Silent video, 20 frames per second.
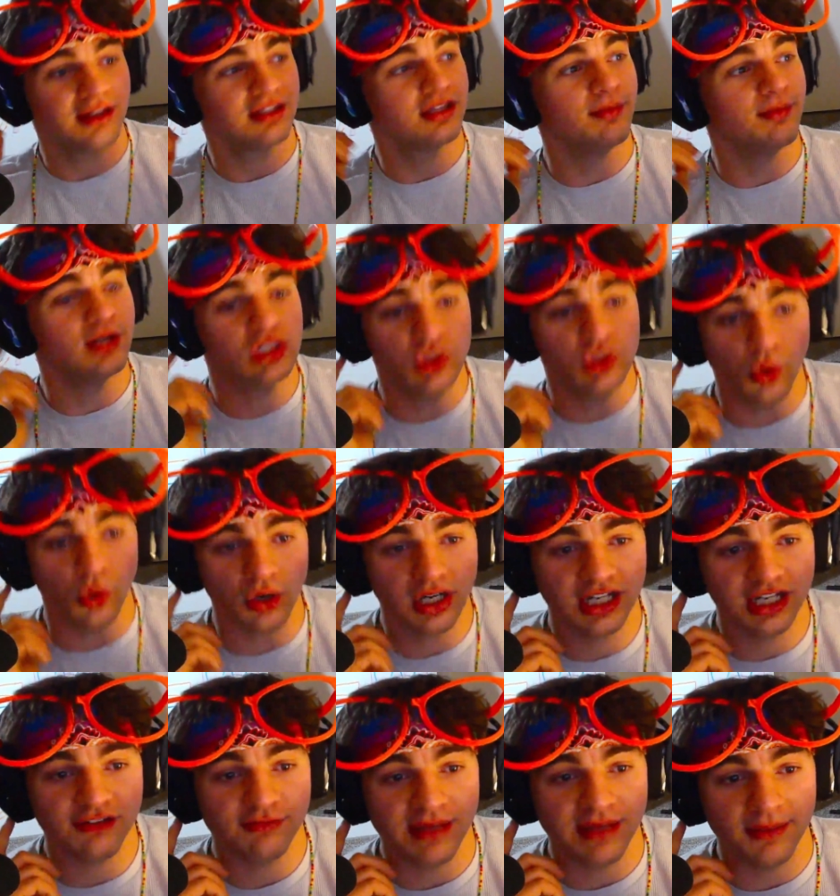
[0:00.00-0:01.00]
the
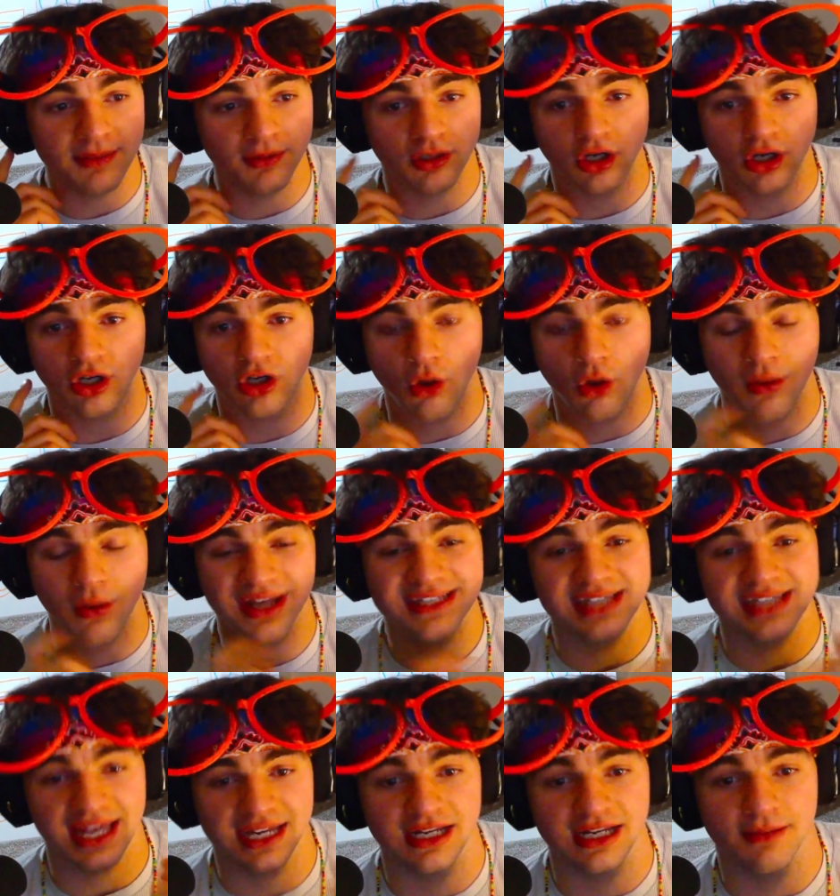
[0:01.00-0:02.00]
majority of people are going
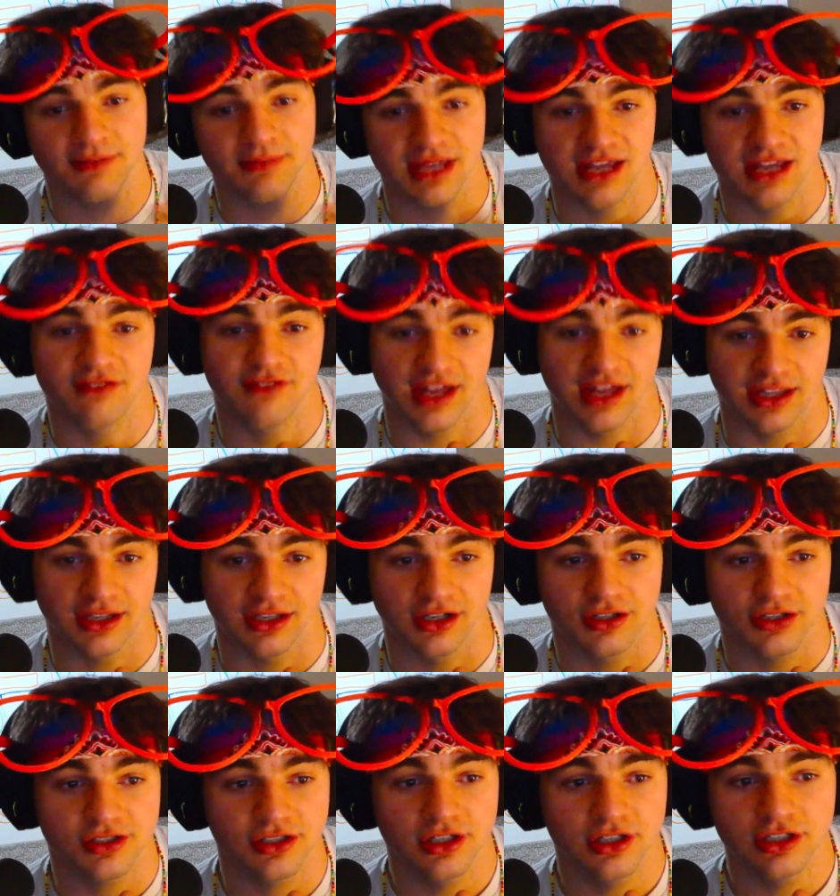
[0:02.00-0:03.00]
to end up being
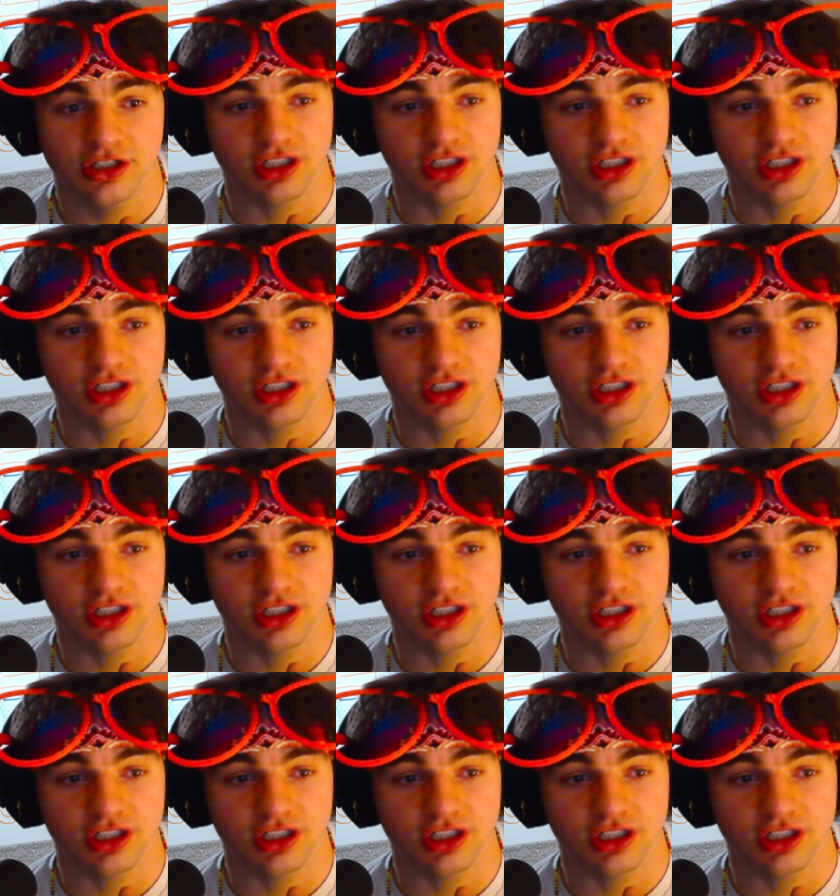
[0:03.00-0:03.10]
failures.